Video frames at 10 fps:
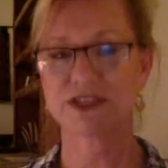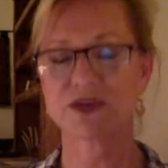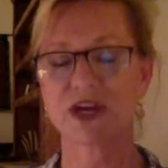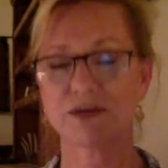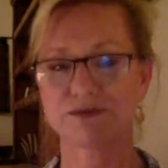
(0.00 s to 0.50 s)

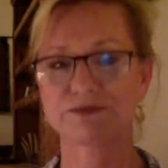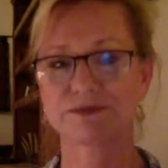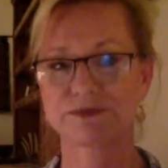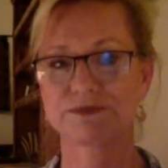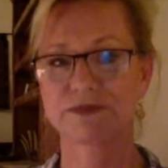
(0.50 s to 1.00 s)
That's right.
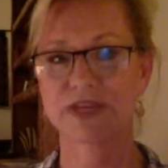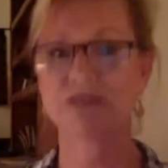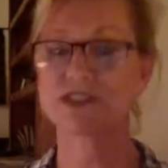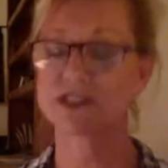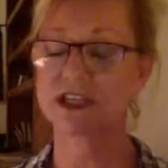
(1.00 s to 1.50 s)

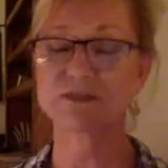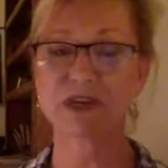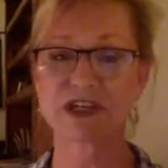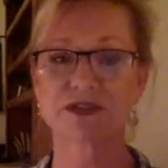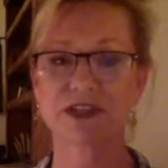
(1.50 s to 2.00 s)

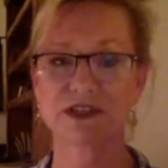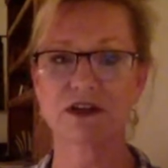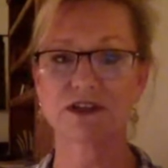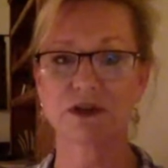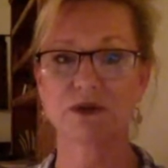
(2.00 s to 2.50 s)
Especially
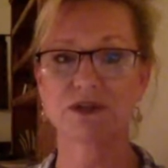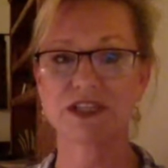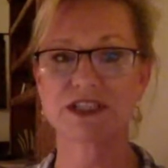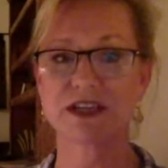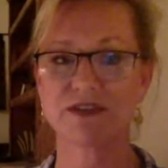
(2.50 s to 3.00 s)
onto
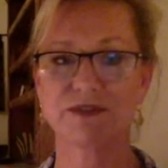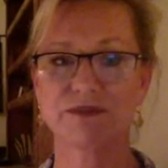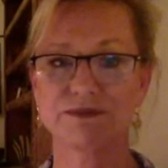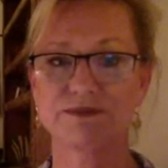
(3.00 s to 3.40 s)
OT7.